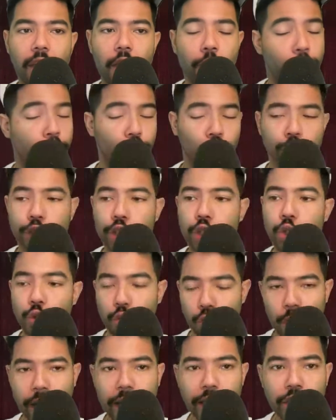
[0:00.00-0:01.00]
for
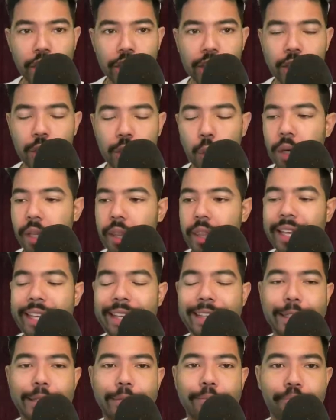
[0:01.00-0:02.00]
stretches with
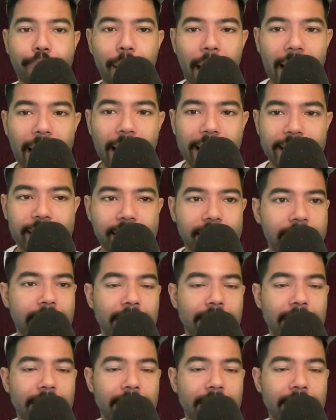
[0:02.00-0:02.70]
his bat.